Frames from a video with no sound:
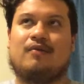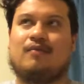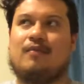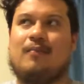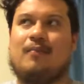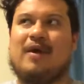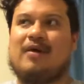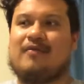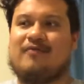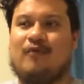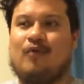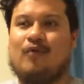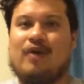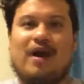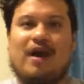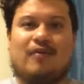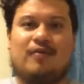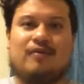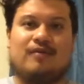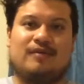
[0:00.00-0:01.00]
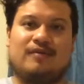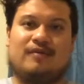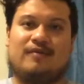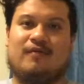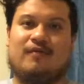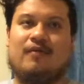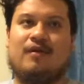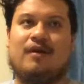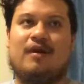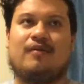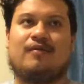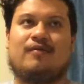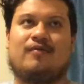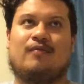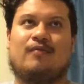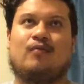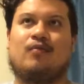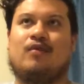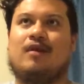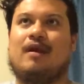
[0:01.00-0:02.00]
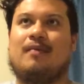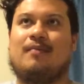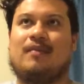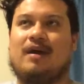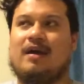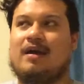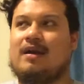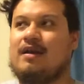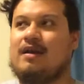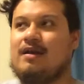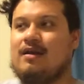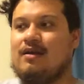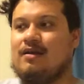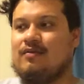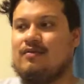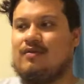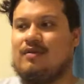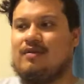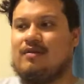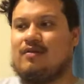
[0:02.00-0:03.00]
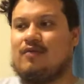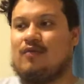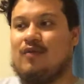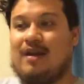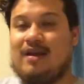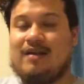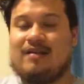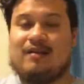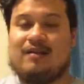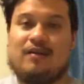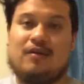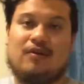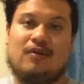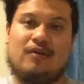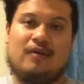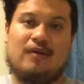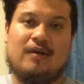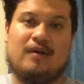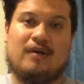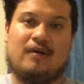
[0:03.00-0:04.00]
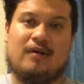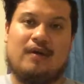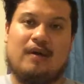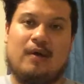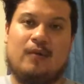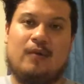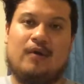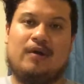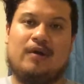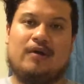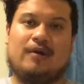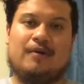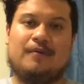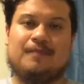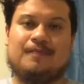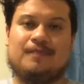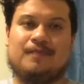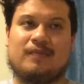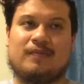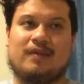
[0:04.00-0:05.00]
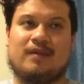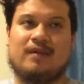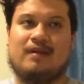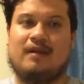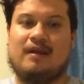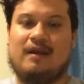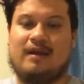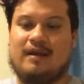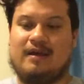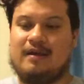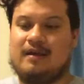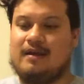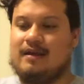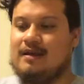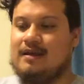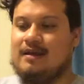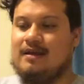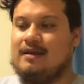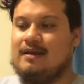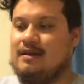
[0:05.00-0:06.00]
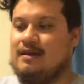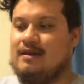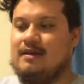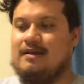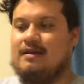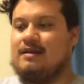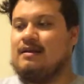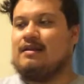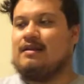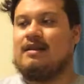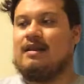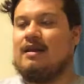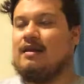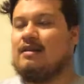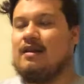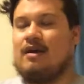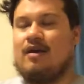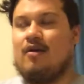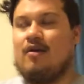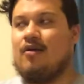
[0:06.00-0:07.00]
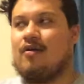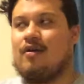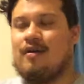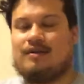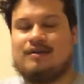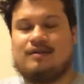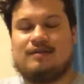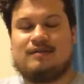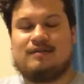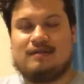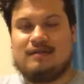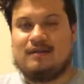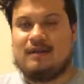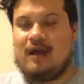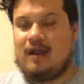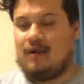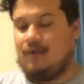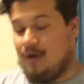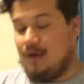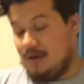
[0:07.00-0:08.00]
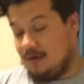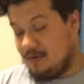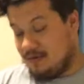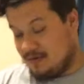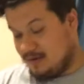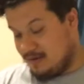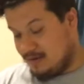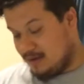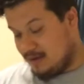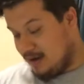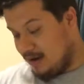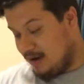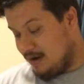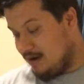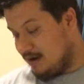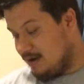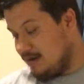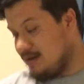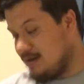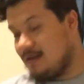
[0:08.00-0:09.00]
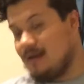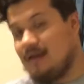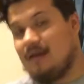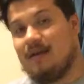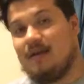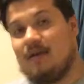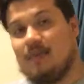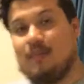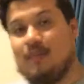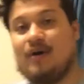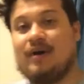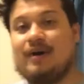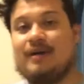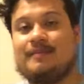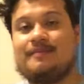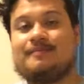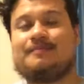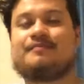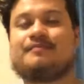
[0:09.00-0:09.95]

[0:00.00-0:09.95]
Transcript: about 4 hours from where I'm at. So it's crazy, how where, like, they are. It's just, I don't know, it's just kind of nuts. But